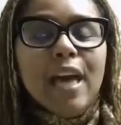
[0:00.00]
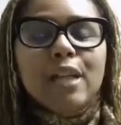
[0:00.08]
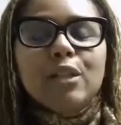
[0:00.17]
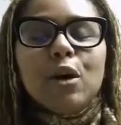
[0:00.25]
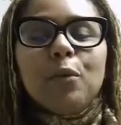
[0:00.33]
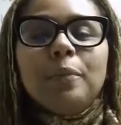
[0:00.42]

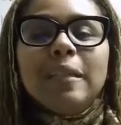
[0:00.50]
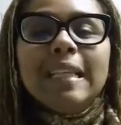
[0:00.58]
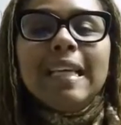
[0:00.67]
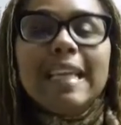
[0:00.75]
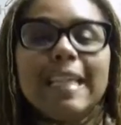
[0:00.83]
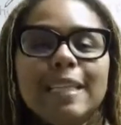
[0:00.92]
So
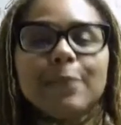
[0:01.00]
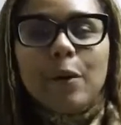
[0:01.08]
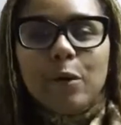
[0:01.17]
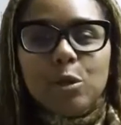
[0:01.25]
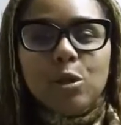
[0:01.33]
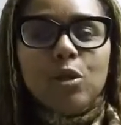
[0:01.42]
please
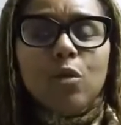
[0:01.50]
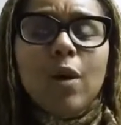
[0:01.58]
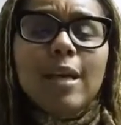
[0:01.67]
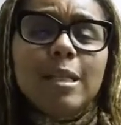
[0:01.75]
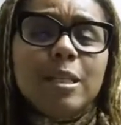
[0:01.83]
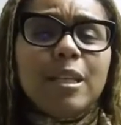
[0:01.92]
post your
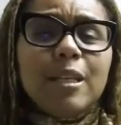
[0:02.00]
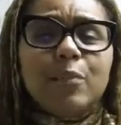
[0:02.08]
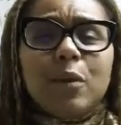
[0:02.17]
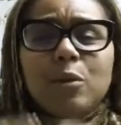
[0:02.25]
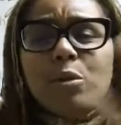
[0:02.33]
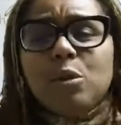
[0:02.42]
questions,
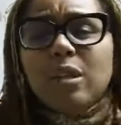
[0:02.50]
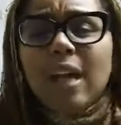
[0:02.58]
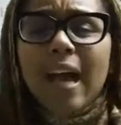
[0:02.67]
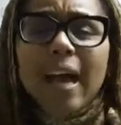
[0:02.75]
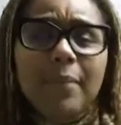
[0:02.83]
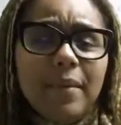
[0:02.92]
post your
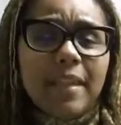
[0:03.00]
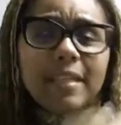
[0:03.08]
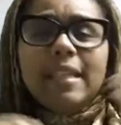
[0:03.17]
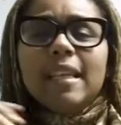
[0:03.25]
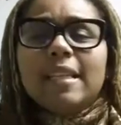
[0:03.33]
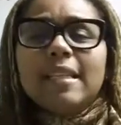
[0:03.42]

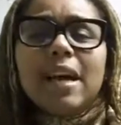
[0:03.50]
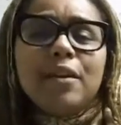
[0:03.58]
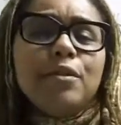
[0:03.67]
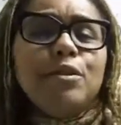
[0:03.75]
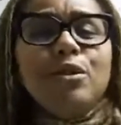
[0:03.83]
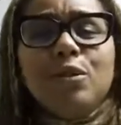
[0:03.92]
comments, tell us how
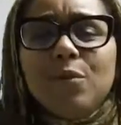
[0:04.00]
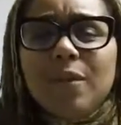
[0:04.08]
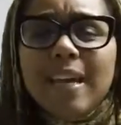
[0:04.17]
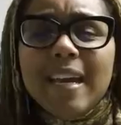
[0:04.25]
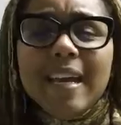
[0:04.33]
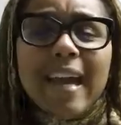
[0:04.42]
you're
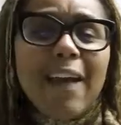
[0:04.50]
doing.